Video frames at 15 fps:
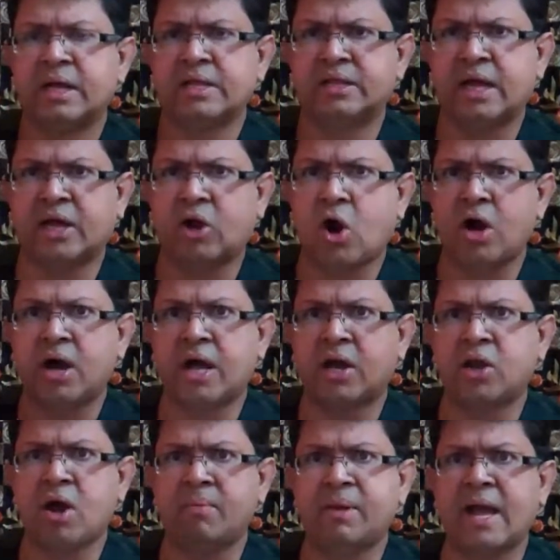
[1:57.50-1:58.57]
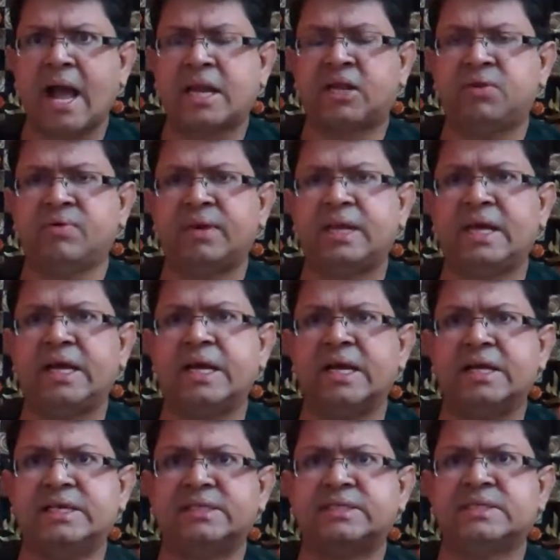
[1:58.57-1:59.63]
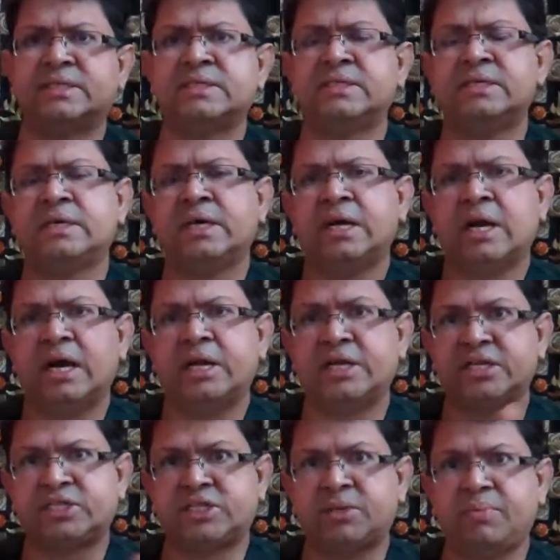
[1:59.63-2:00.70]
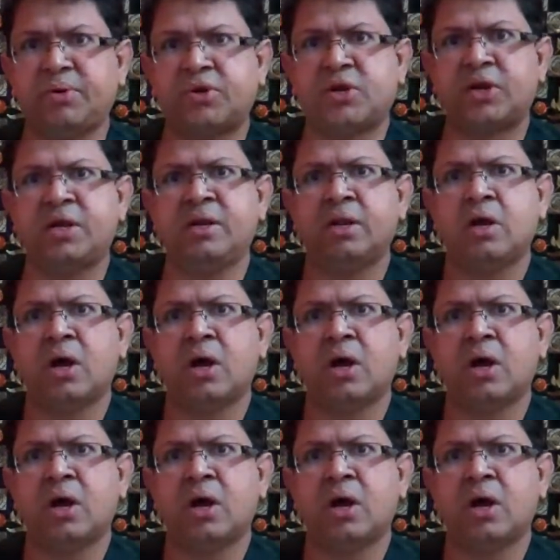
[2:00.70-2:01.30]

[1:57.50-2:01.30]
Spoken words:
the economic activity is distributed